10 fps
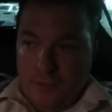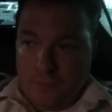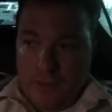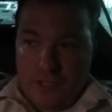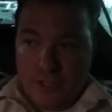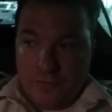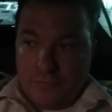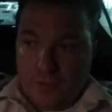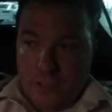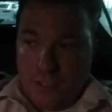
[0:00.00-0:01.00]

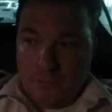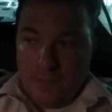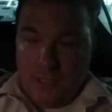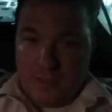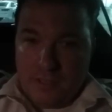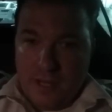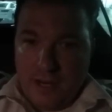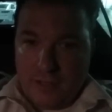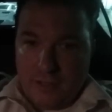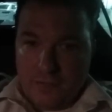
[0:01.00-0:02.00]
ranging from his
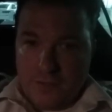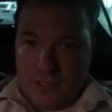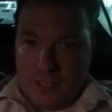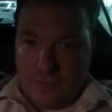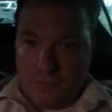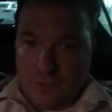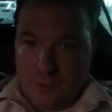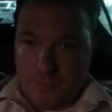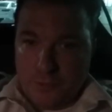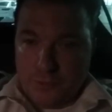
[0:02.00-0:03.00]
tariffs that have
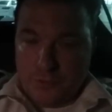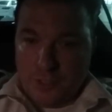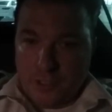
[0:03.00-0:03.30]
crippled